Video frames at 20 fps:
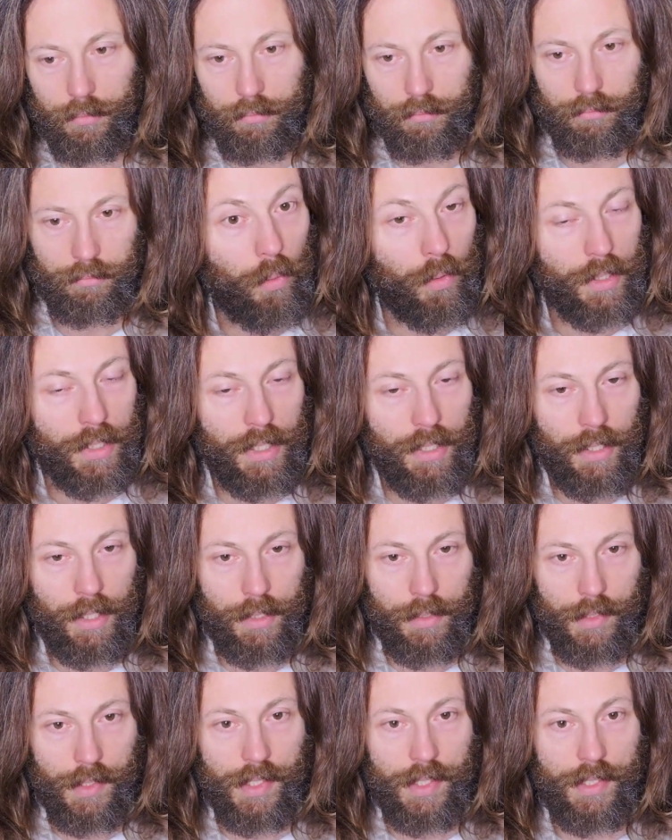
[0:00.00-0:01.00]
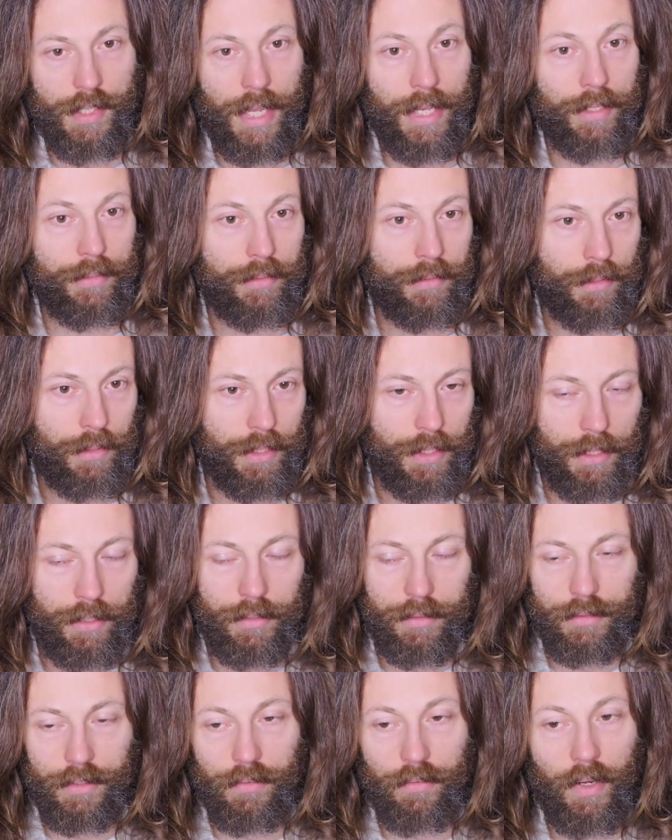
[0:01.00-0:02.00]
holy and
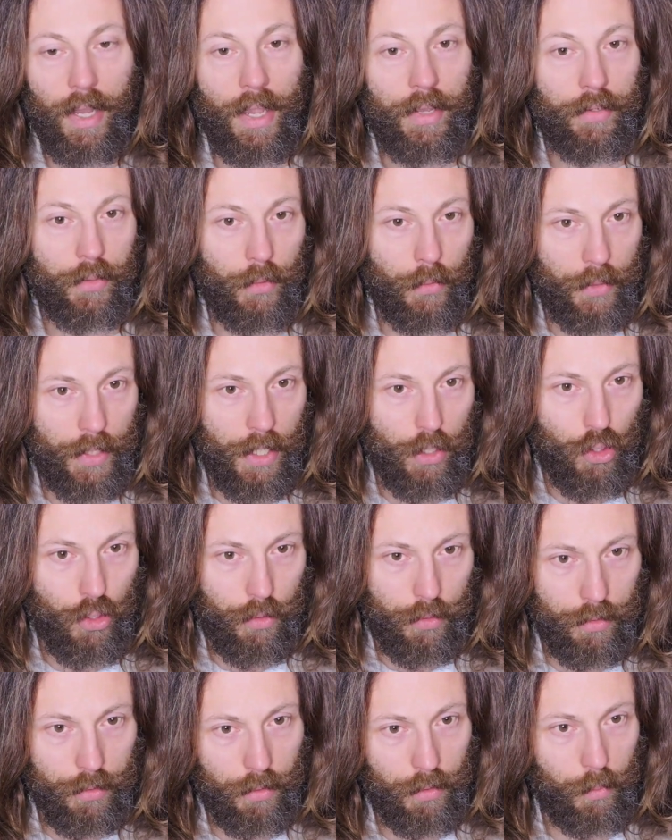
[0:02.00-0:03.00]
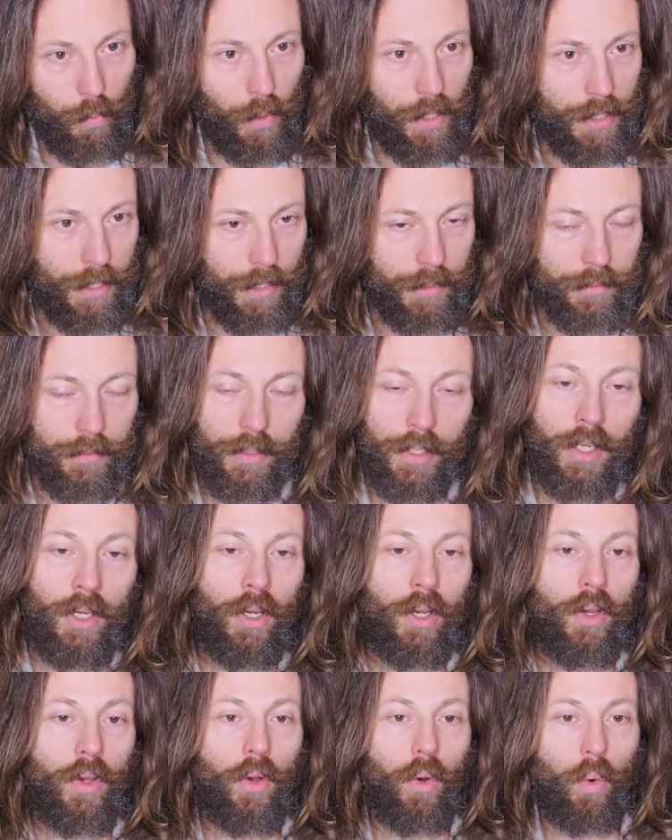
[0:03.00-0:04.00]
sanctly divine creation on one end,
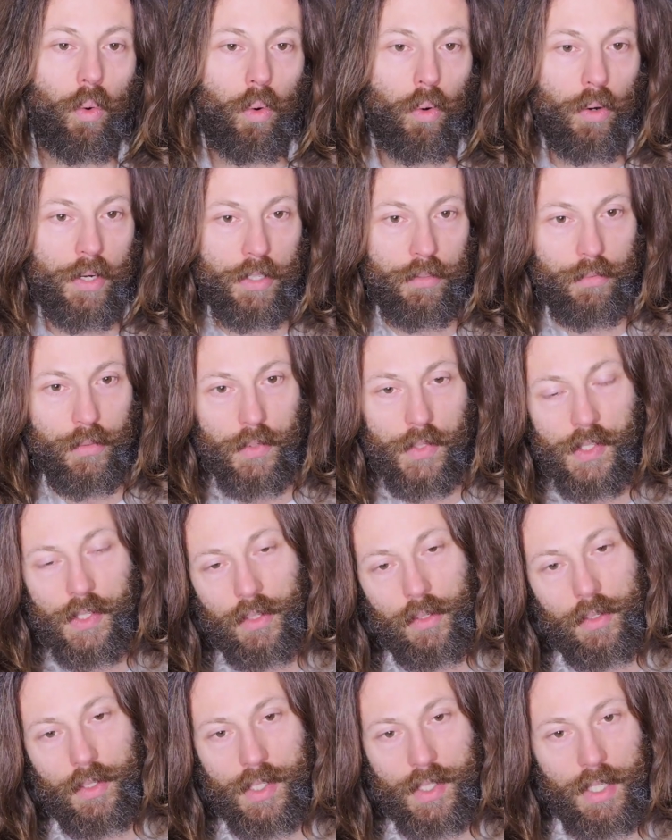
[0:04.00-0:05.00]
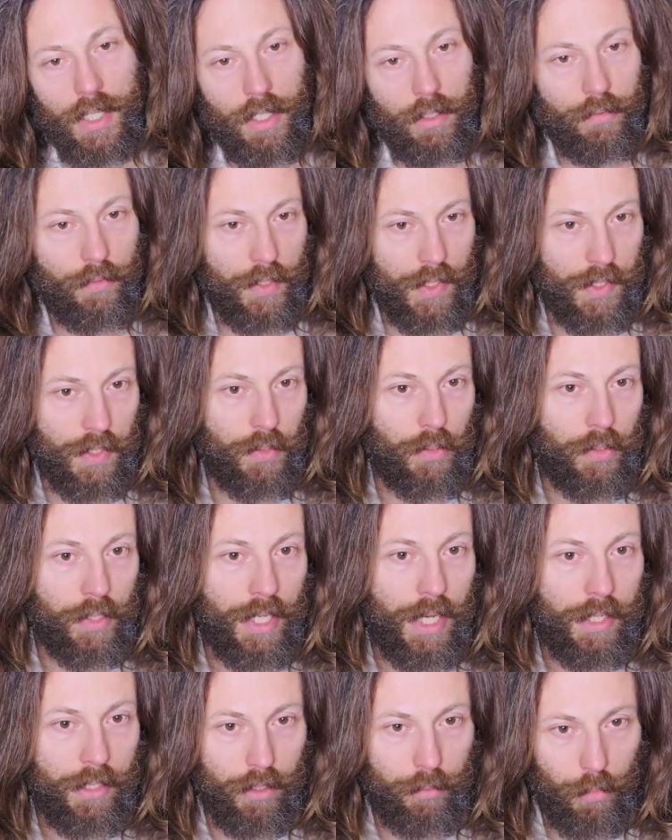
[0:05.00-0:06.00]
or if you see yourself as an
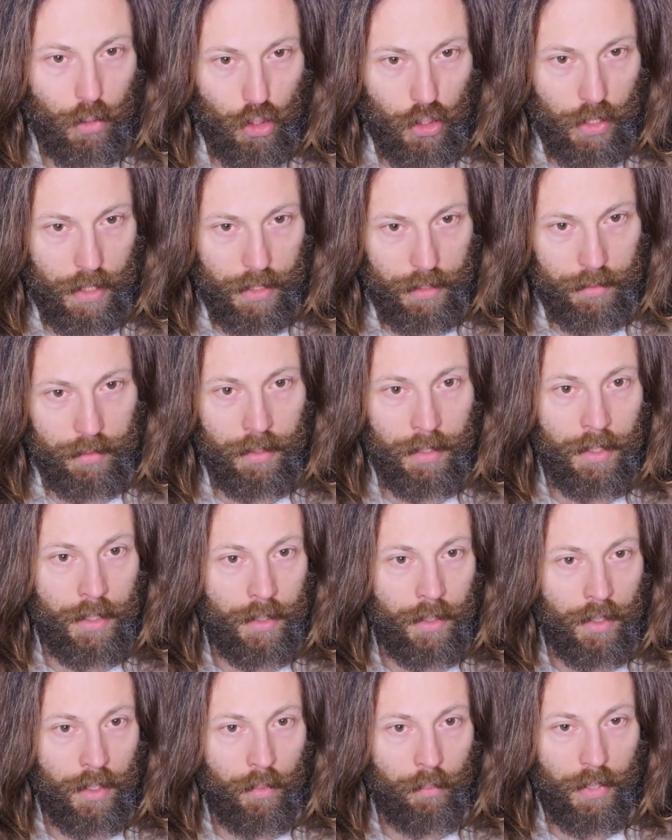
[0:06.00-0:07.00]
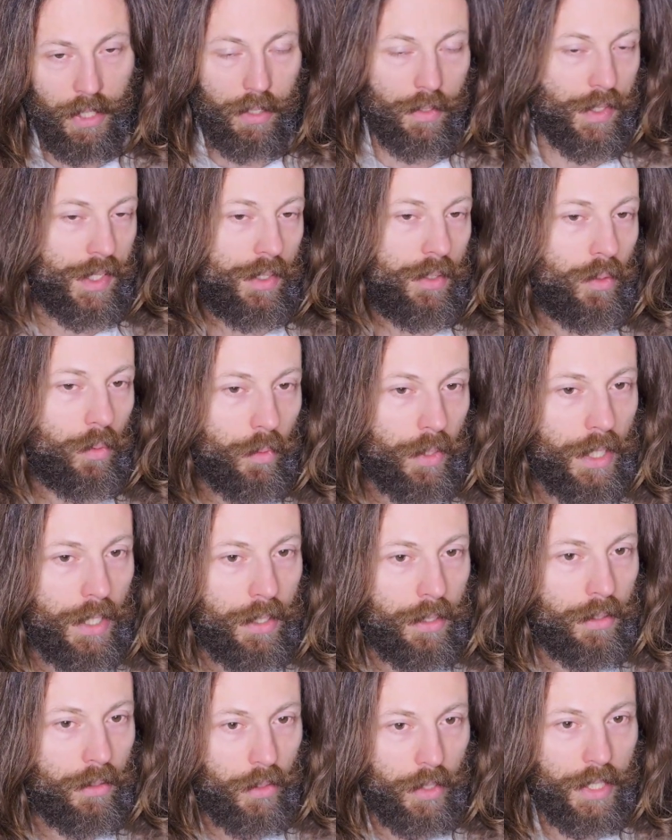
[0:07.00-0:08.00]
organic machine. Because in a
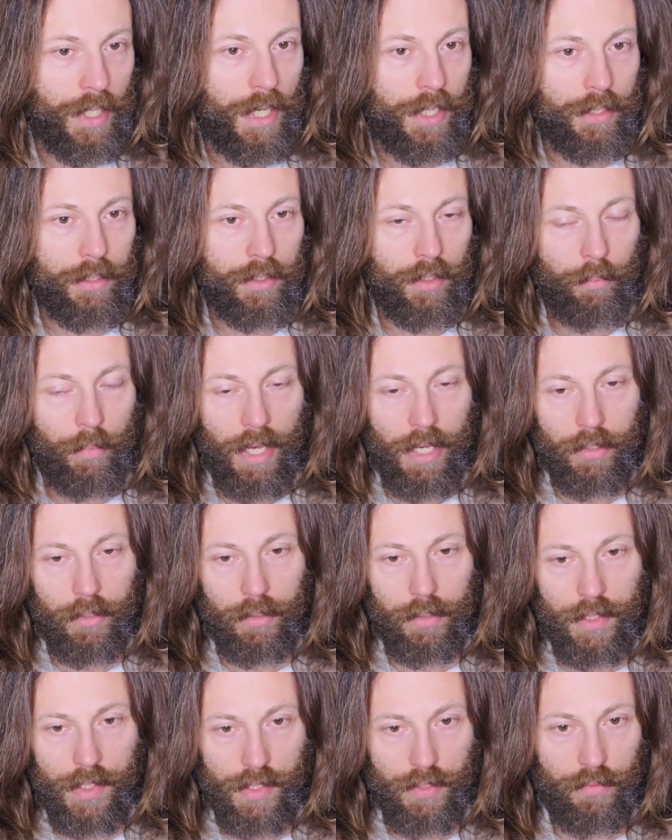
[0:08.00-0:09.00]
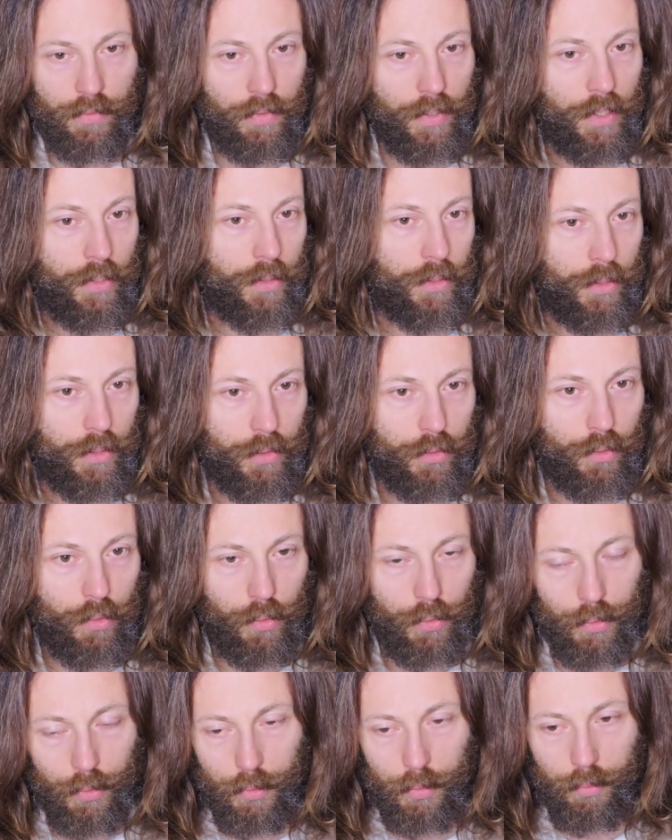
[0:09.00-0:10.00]
way, organic matter is inferior
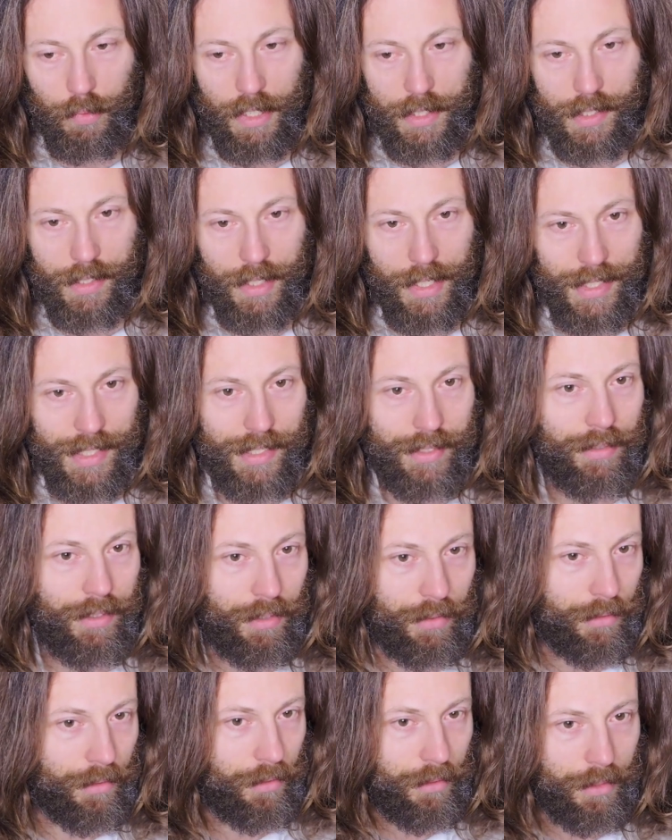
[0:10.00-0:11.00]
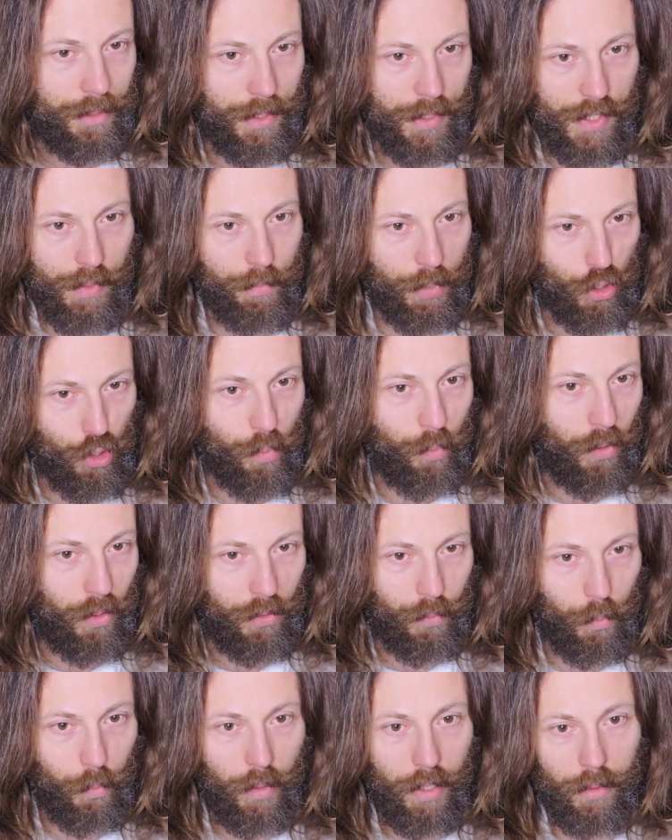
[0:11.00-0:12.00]
to, let's say, steel. It's much
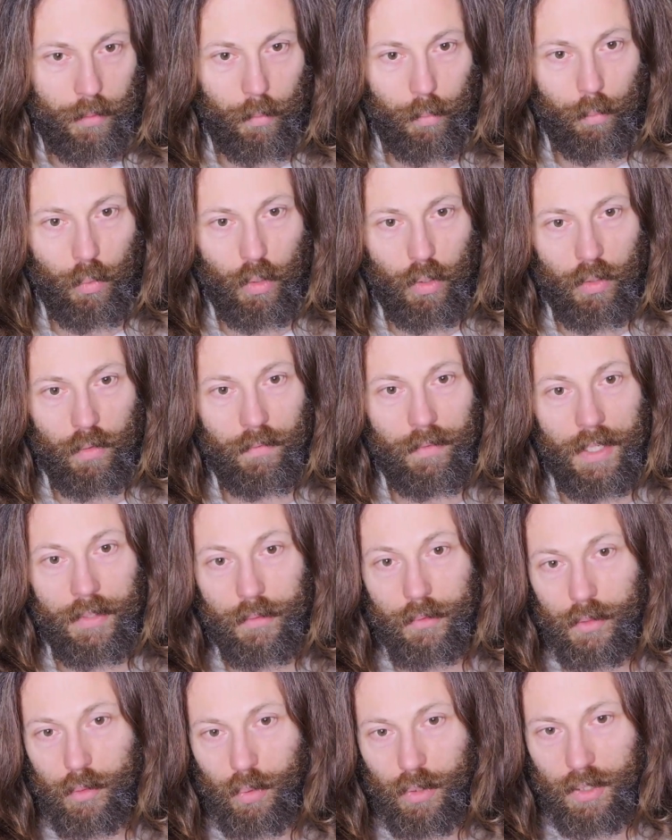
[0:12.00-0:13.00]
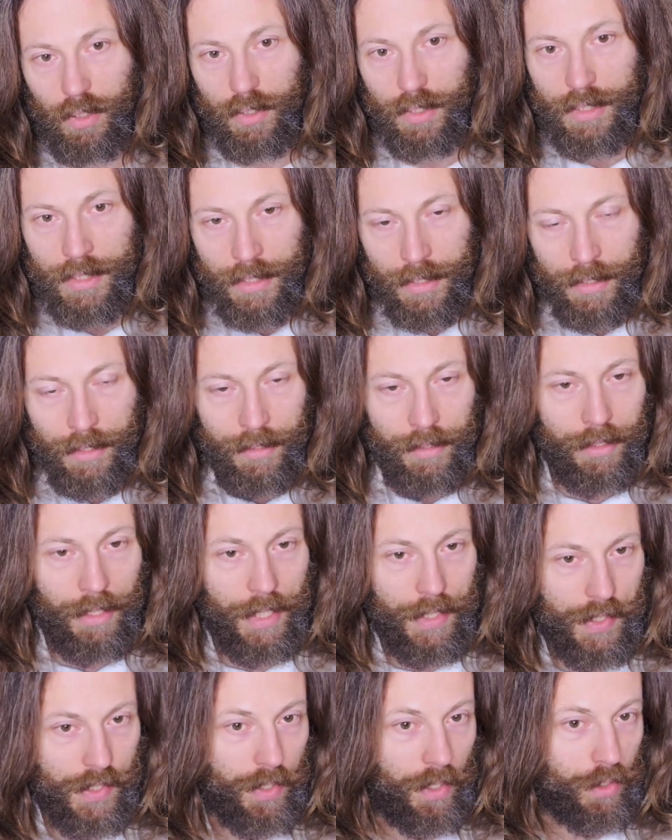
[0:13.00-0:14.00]
more vulnerable.
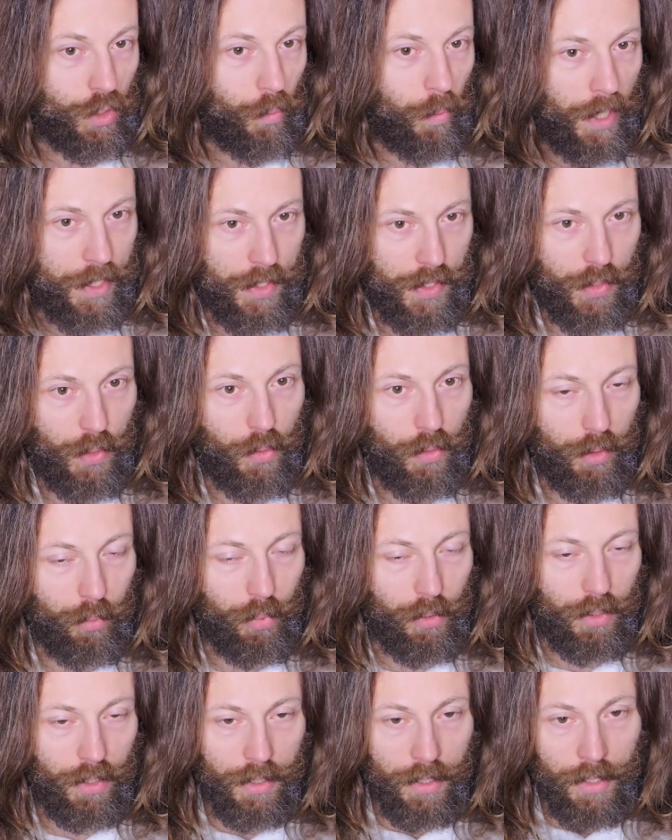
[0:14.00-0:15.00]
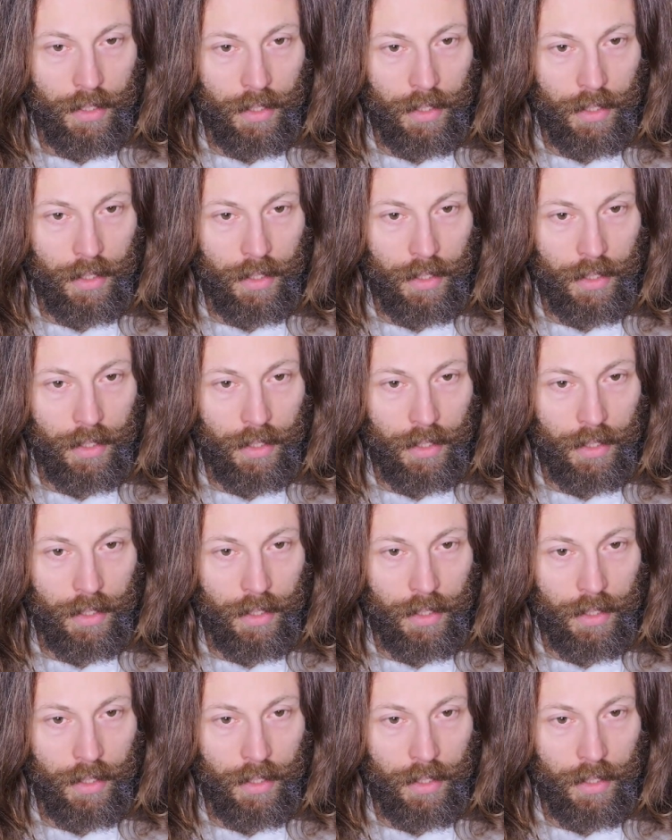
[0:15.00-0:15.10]
It's not quite as durable,